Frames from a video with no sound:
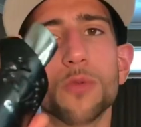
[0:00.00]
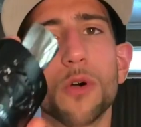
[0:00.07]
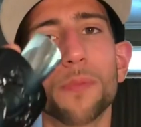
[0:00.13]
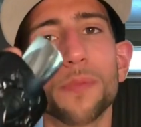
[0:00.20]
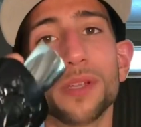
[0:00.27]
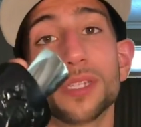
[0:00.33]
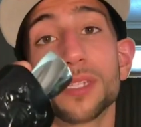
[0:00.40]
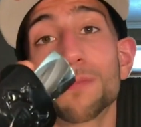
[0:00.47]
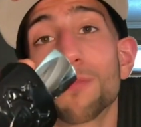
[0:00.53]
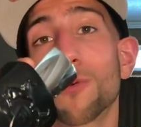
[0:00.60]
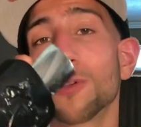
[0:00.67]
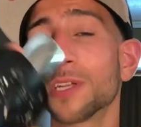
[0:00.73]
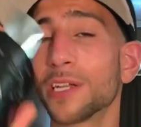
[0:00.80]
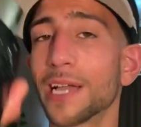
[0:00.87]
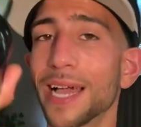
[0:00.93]
You won't be
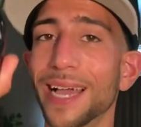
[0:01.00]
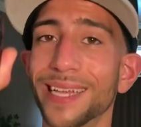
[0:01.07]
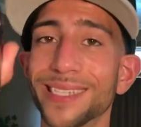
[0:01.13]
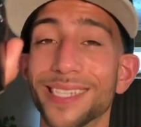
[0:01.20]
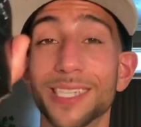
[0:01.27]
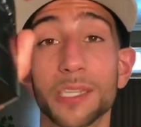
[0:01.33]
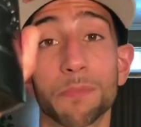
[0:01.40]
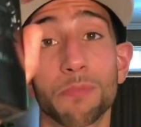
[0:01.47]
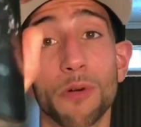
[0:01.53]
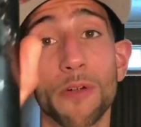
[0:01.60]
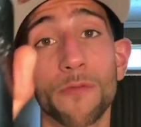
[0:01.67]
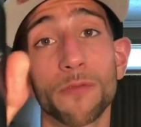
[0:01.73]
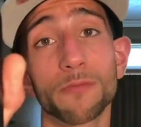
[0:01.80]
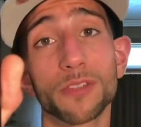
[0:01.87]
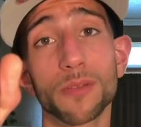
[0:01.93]
disappointed, guys. This is
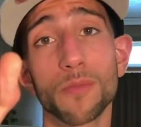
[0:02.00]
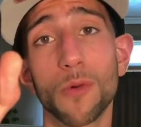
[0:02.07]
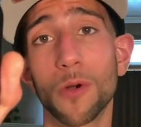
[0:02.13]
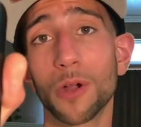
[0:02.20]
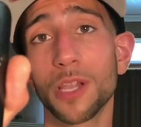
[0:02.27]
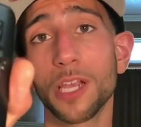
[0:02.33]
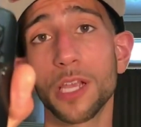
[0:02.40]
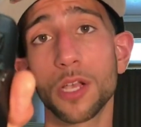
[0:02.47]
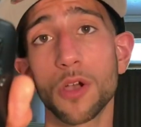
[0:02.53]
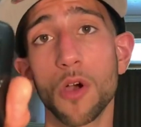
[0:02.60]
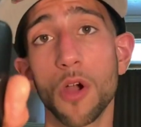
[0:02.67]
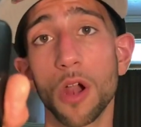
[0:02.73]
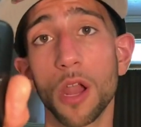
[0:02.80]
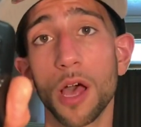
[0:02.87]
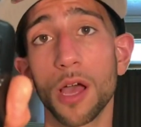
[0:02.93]
Parfums de Marley,
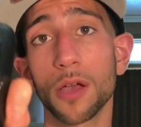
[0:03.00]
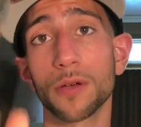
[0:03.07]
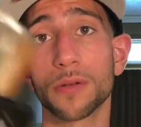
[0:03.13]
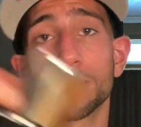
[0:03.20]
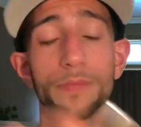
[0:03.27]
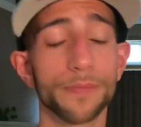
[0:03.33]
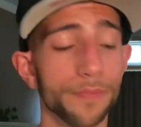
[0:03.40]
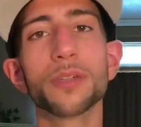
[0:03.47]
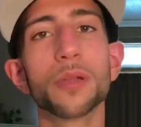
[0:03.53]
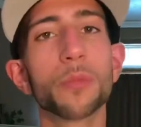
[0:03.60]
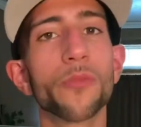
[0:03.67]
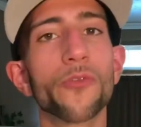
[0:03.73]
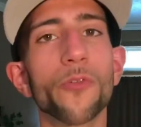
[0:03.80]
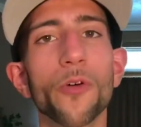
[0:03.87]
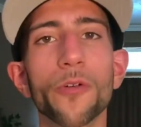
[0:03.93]
Carlisle.
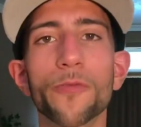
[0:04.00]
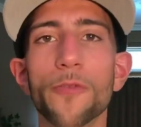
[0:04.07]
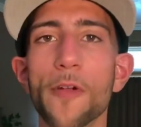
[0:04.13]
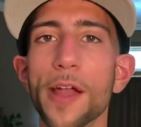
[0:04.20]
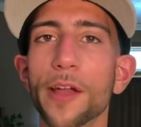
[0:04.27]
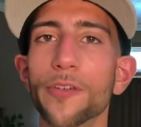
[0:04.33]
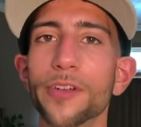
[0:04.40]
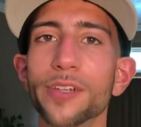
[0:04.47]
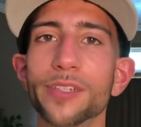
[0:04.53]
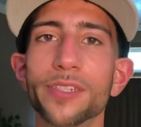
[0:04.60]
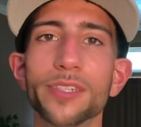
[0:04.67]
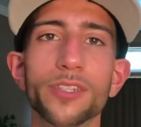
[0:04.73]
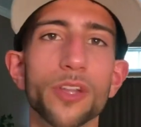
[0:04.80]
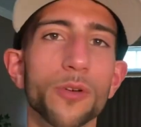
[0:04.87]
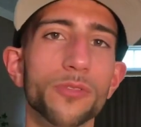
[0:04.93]
Number 4 fragrance,
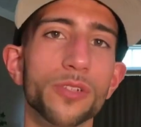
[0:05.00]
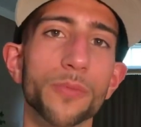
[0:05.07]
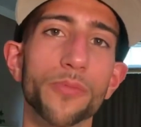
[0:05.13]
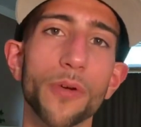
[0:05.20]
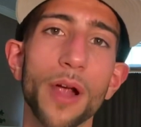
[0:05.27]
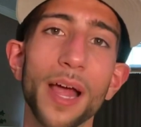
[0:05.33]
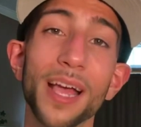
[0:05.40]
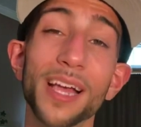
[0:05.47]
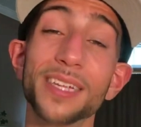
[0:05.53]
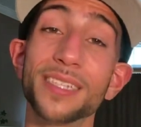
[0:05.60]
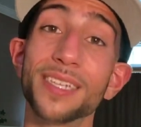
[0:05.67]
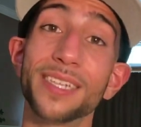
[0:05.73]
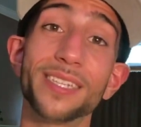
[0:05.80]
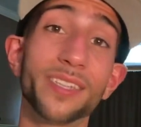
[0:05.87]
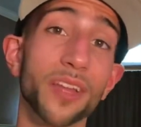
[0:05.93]
no surprise,
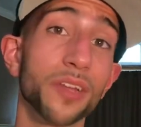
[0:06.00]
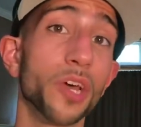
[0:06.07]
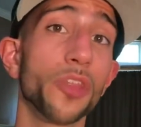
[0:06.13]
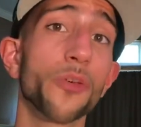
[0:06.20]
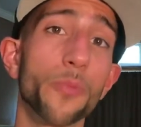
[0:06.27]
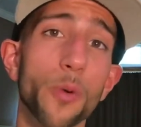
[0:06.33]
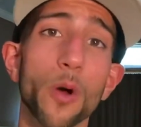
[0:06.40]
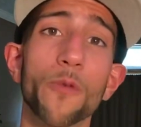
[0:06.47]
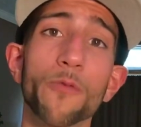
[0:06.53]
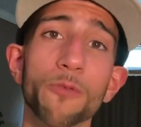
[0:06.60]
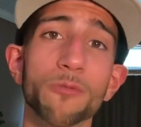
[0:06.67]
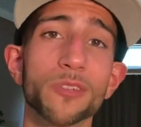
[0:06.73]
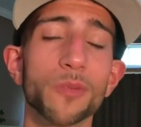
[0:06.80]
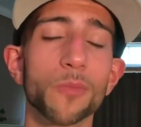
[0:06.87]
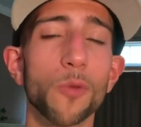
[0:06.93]
it's another
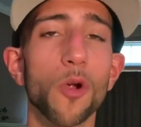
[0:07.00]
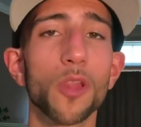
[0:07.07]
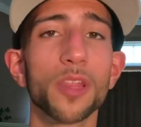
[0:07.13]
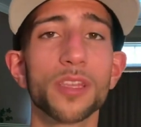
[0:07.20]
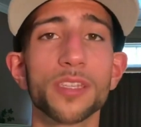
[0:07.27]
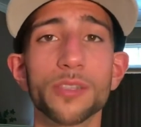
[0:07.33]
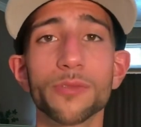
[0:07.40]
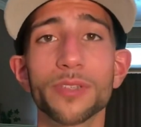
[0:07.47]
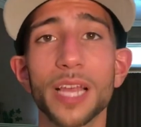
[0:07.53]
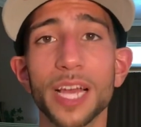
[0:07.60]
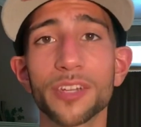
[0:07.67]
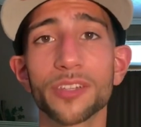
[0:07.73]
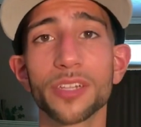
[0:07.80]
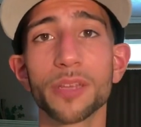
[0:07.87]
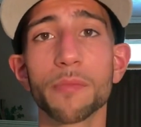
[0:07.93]
Parfums de Marley. This was
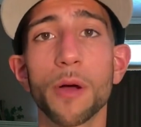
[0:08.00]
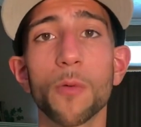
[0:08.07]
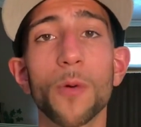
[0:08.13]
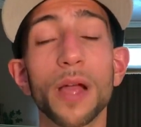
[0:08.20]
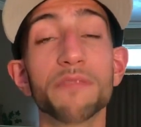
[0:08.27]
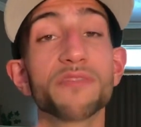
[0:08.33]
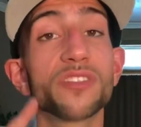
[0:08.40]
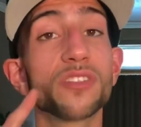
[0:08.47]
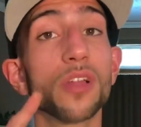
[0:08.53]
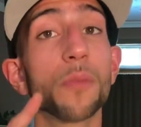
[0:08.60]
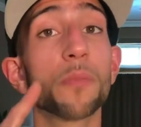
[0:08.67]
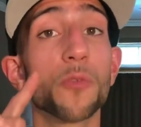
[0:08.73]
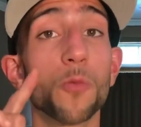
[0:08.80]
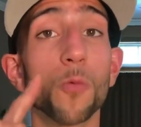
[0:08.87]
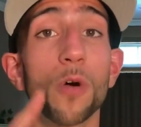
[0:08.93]
actually my wife's
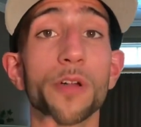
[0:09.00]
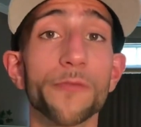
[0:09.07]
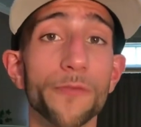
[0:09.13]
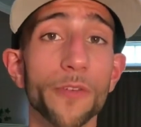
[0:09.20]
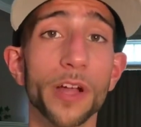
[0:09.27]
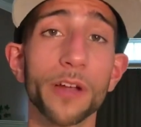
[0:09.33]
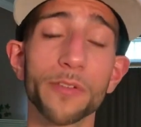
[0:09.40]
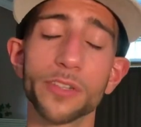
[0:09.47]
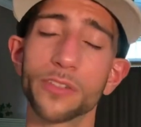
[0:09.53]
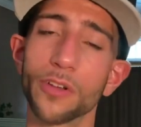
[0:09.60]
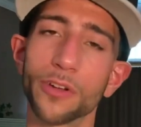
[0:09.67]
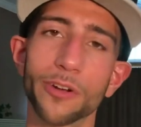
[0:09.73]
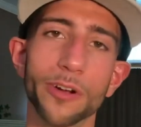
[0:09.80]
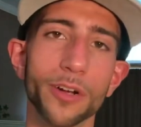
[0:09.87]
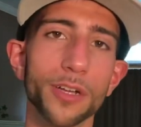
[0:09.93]
number 1 fragrance
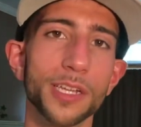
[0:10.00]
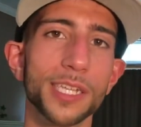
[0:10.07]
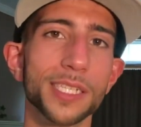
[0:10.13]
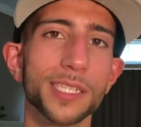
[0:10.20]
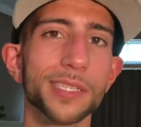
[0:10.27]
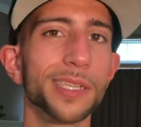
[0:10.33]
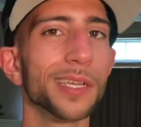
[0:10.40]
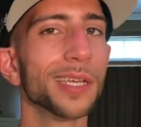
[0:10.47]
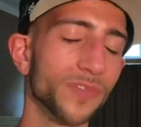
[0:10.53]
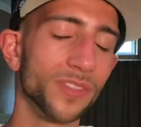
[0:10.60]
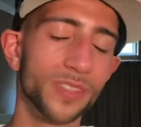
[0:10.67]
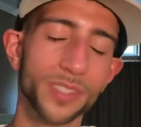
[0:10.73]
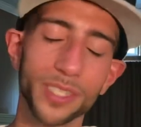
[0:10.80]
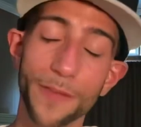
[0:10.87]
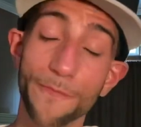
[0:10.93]
on her list.
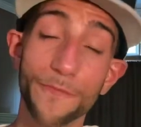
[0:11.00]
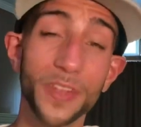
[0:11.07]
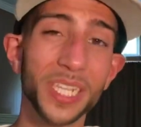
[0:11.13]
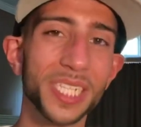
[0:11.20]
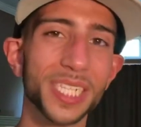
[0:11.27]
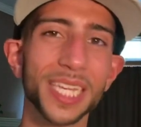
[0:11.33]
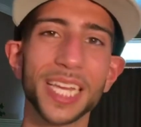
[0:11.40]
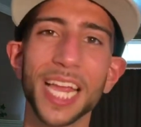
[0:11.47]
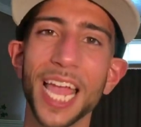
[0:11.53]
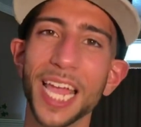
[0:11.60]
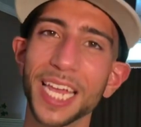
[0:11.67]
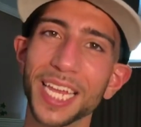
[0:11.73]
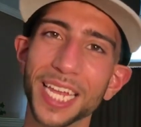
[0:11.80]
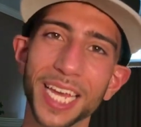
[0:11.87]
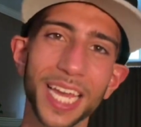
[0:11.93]

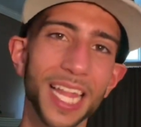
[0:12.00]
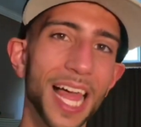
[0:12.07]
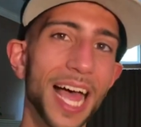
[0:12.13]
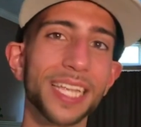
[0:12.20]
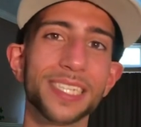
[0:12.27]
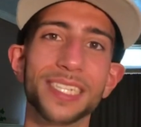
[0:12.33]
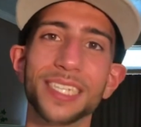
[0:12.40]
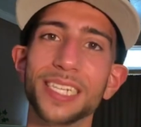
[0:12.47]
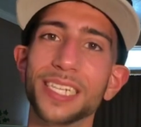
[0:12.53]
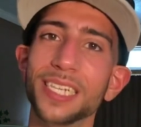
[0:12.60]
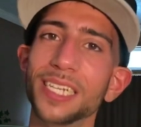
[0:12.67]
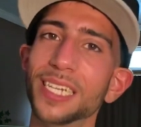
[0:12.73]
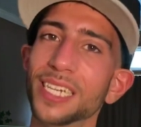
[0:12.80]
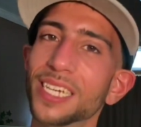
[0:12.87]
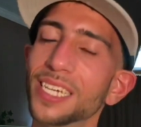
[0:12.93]
Sophisticated,
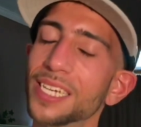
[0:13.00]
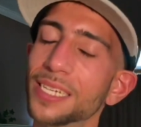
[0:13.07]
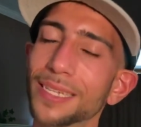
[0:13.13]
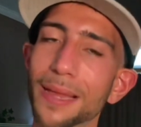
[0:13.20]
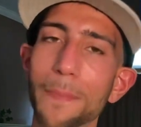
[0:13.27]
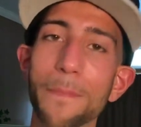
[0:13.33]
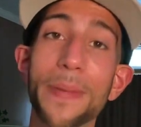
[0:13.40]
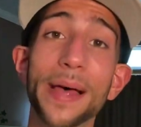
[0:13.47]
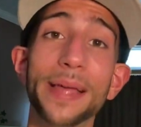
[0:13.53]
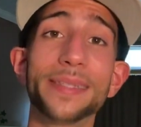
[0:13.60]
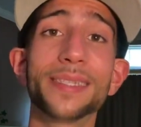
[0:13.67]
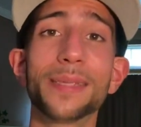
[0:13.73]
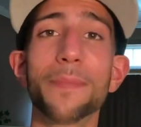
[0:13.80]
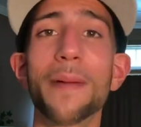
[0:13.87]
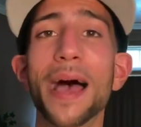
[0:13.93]
classy, the
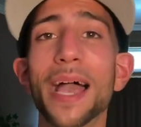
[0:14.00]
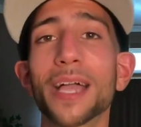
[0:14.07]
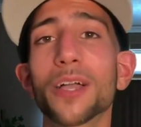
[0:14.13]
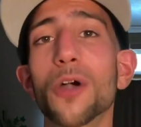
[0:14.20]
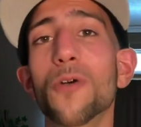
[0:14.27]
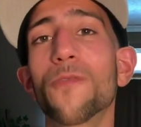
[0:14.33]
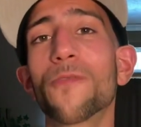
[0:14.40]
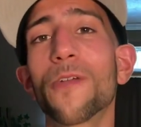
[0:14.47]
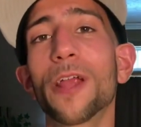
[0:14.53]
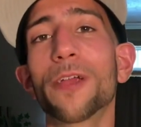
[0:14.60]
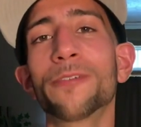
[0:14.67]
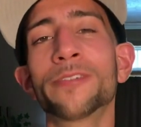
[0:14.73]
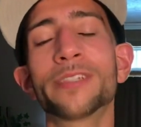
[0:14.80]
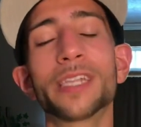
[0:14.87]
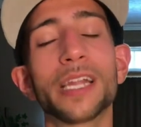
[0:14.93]
best tobacco
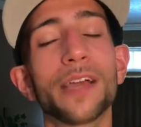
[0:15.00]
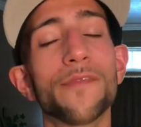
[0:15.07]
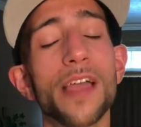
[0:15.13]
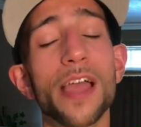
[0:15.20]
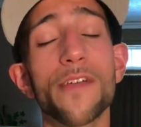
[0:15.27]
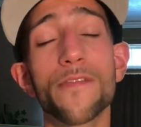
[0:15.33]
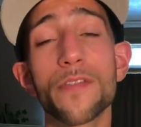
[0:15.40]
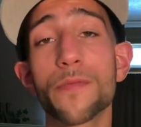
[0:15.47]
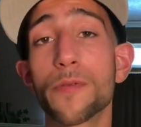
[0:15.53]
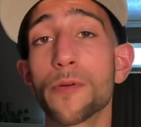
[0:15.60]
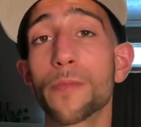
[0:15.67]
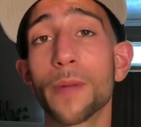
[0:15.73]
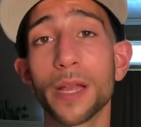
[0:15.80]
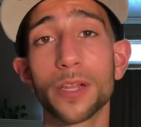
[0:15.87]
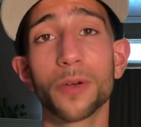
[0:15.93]
fragrance that I've ever
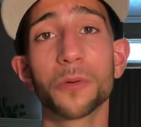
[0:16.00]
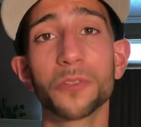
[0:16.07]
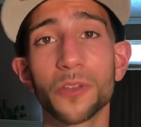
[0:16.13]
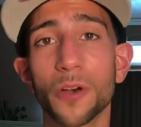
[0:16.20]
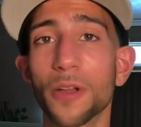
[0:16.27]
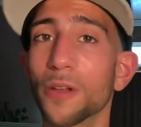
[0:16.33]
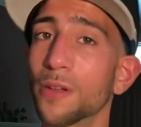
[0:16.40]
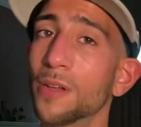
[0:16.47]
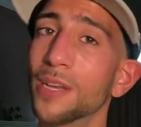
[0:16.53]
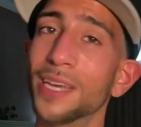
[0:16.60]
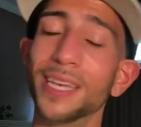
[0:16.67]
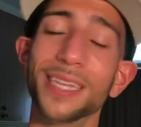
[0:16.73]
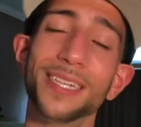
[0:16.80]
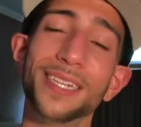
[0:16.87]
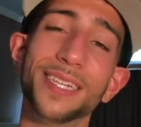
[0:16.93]
put my nose on.
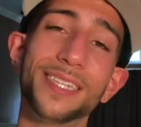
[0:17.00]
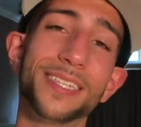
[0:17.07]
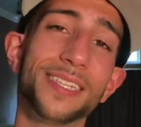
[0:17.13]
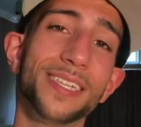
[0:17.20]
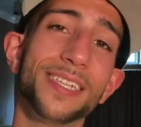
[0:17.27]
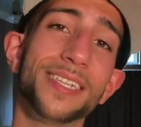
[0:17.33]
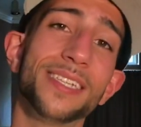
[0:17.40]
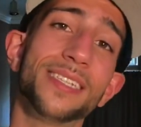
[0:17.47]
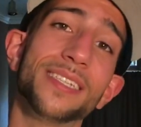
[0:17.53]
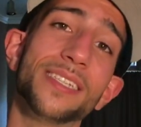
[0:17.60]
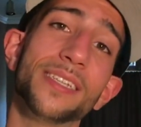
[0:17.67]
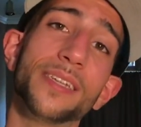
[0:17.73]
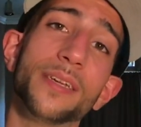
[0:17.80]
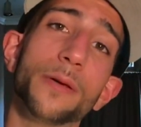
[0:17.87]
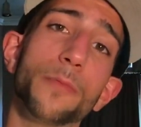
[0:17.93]
This is
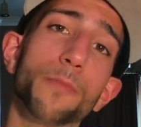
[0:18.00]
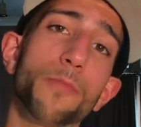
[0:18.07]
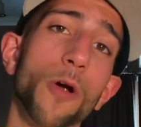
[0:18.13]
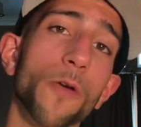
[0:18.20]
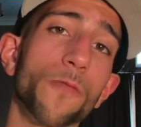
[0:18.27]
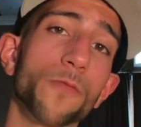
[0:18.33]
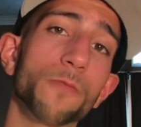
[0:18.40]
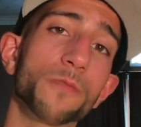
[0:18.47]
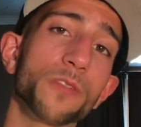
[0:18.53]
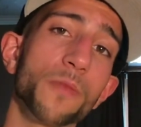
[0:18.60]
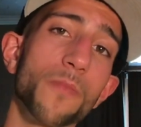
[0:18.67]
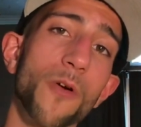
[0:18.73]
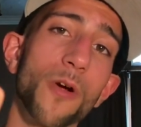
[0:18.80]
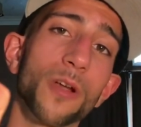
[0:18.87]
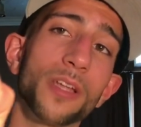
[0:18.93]
Parfums de
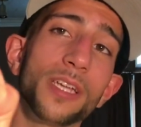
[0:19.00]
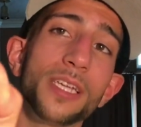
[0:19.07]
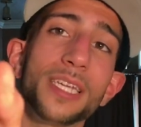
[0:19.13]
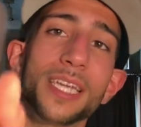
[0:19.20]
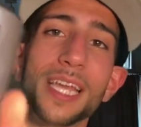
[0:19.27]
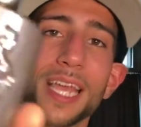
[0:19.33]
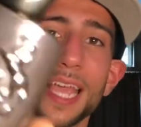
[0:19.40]
Marley,